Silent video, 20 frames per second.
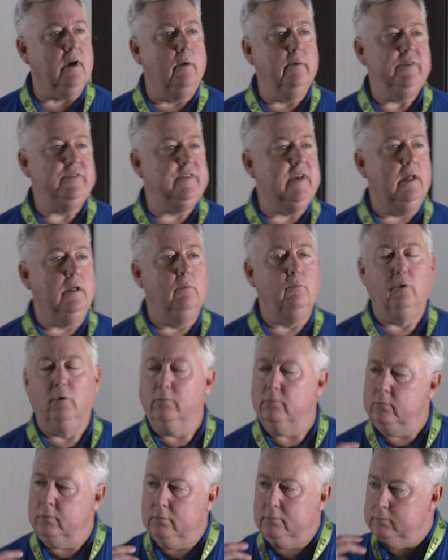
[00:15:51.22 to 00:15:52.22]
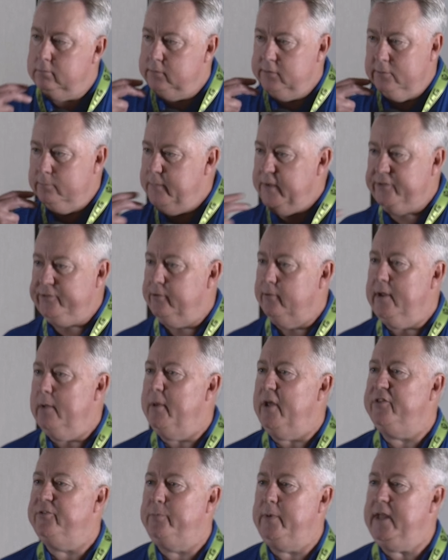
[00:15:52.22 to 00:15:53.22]
I always tell them, well, Mr.
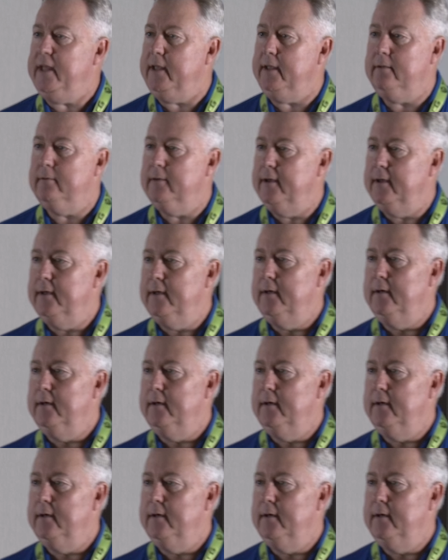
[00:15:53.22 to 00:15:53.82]
MSP,